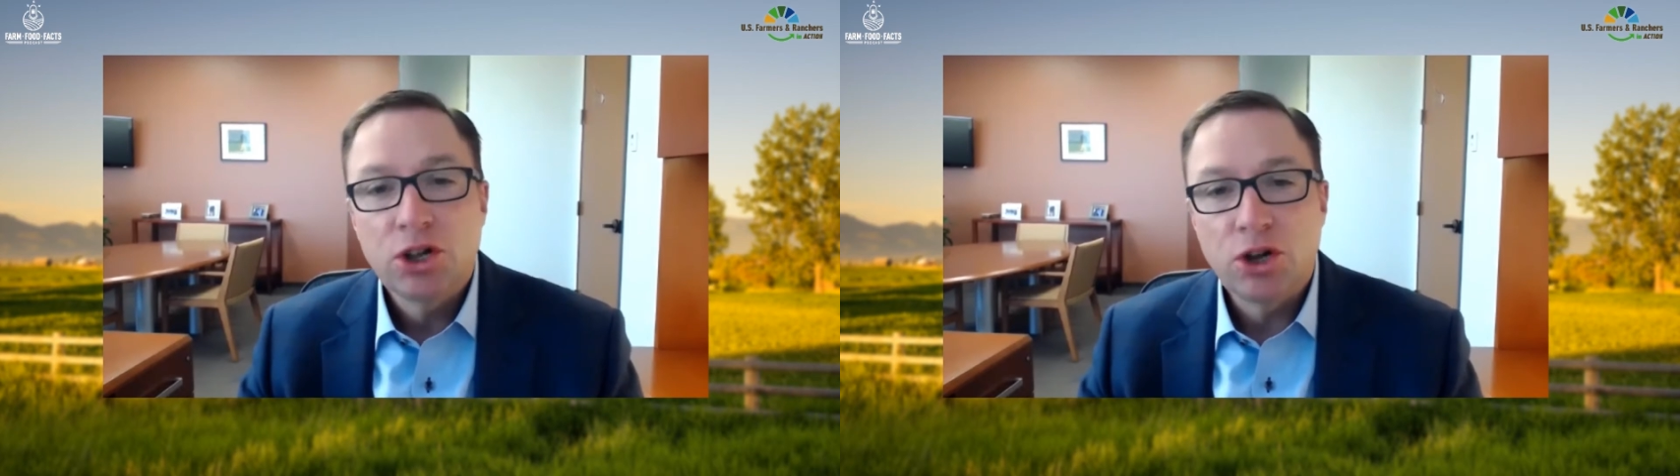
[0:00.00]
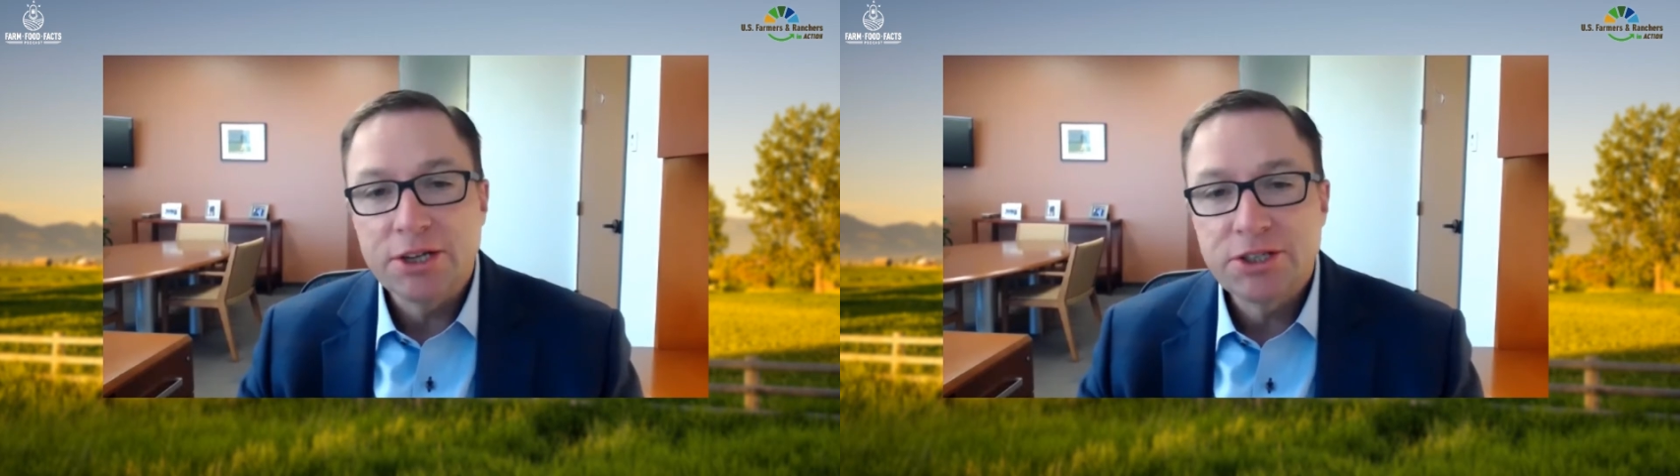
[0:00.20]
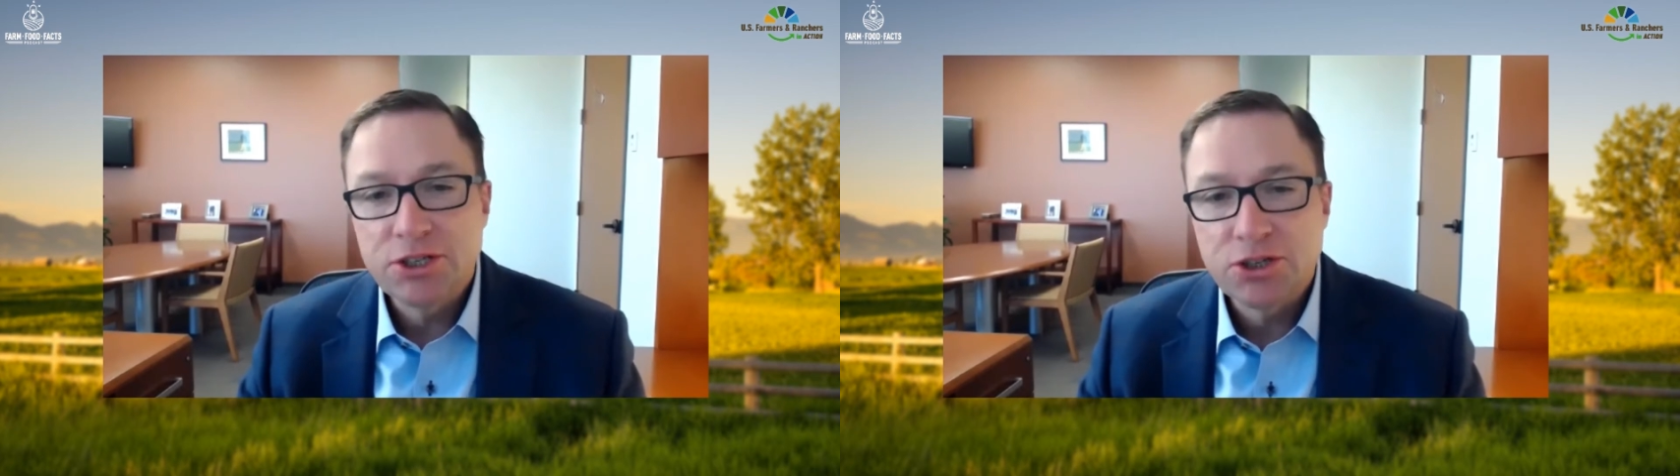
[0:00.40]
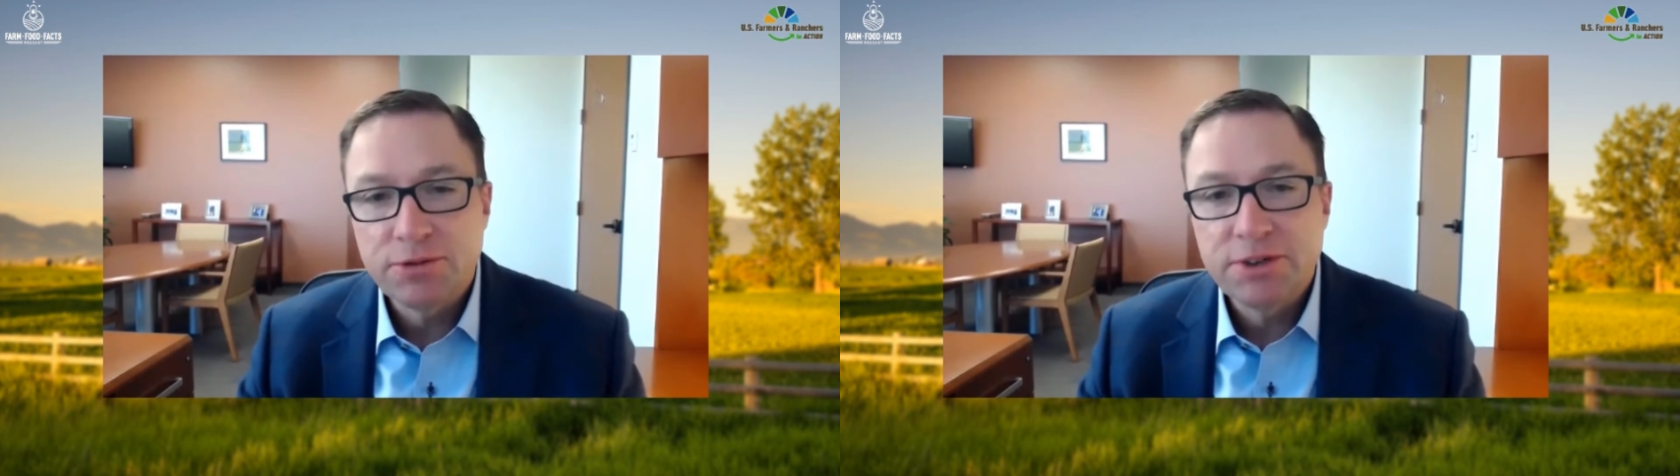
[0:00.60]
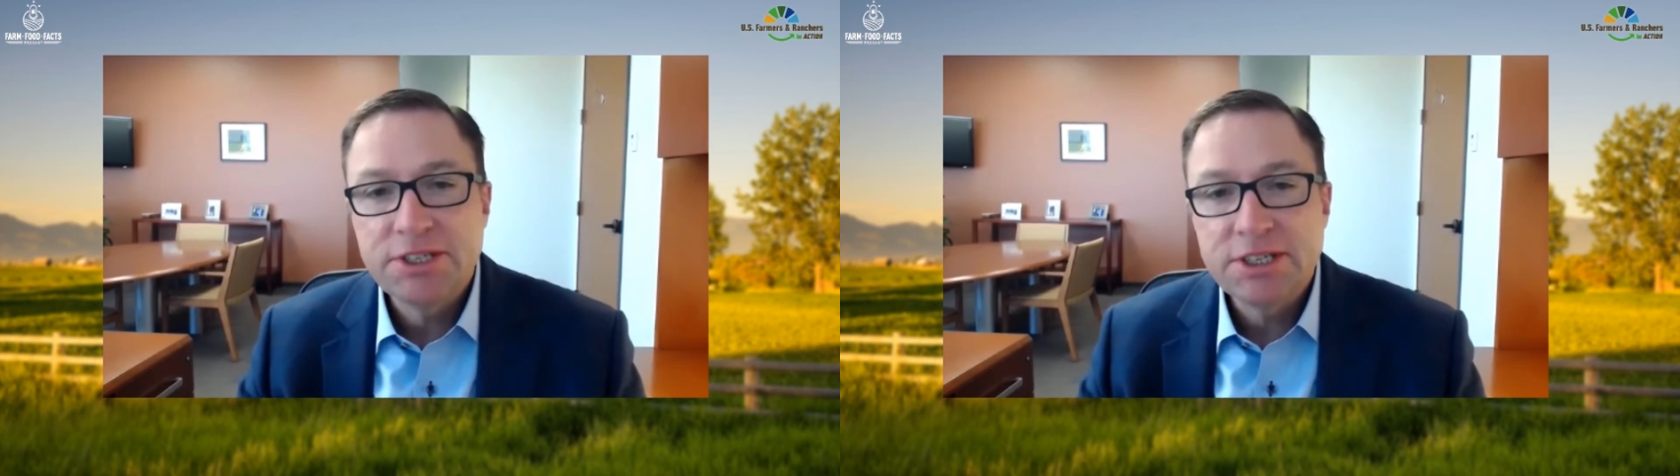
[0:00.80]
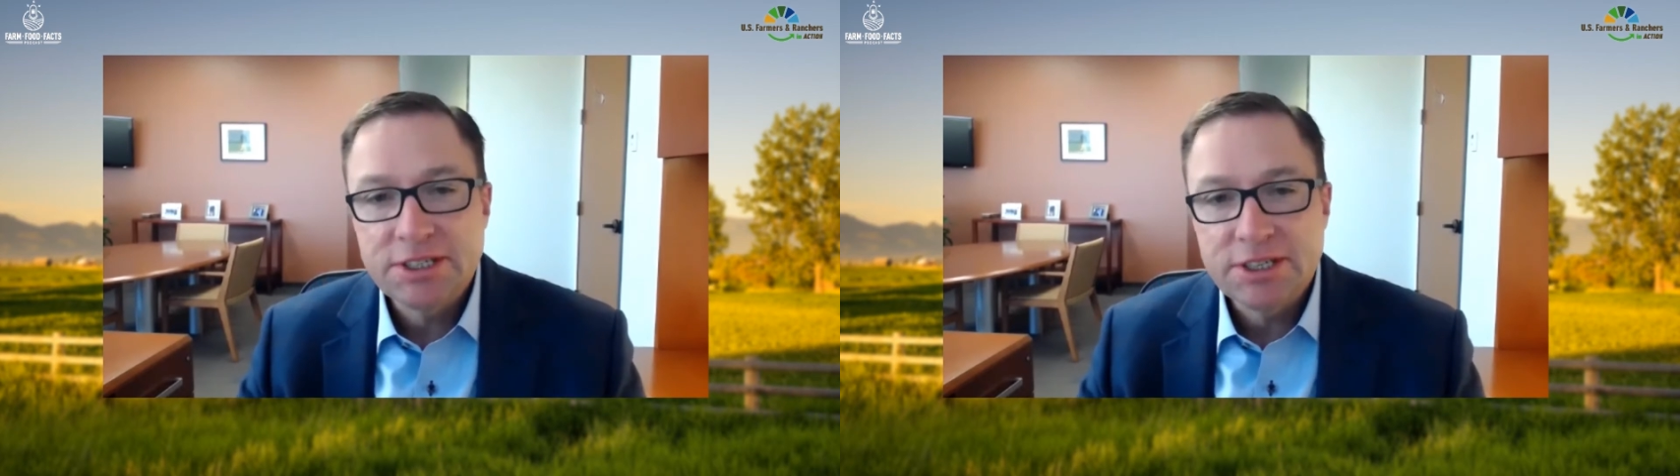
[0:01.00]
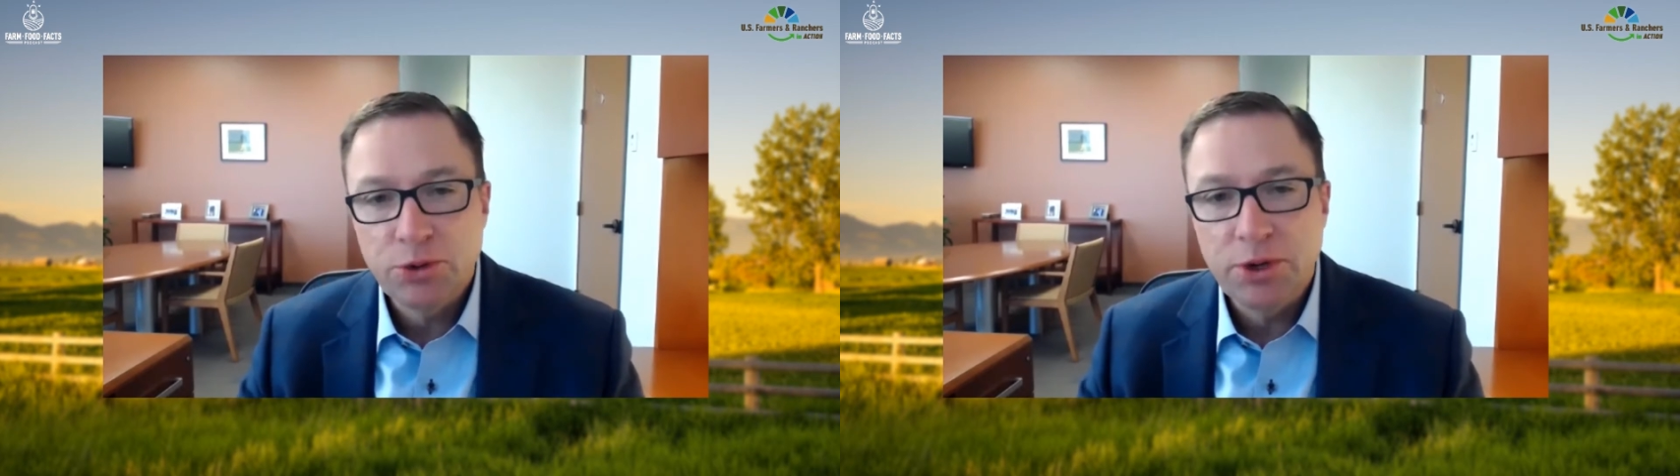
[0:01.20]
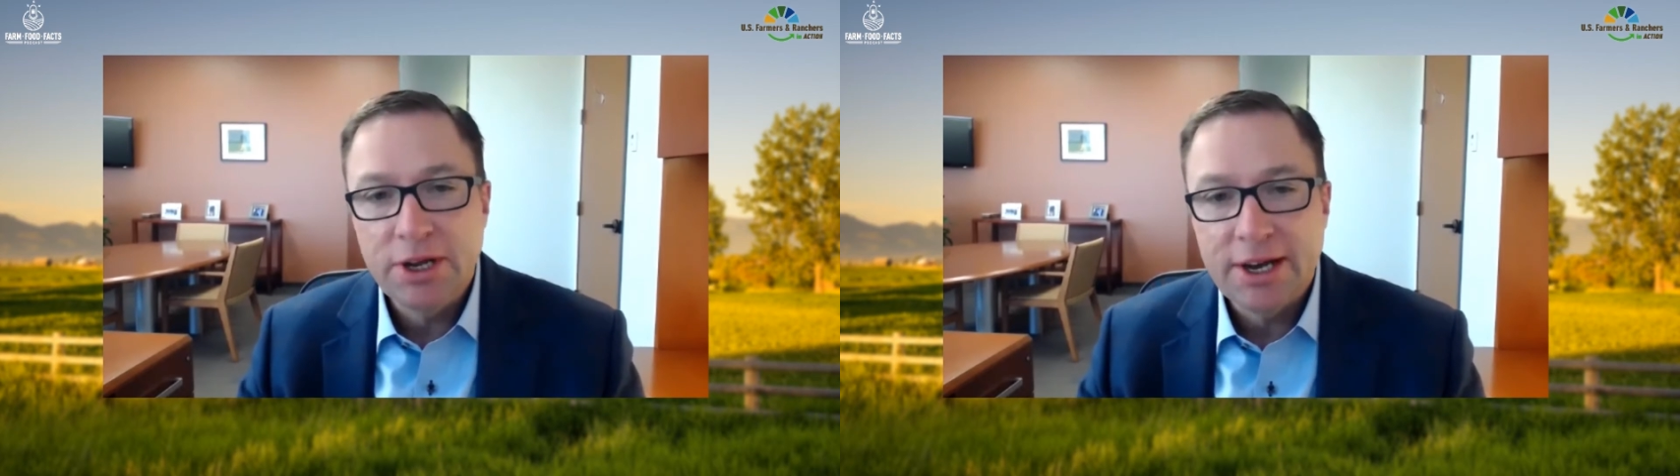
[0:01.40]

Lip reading: lots of services, including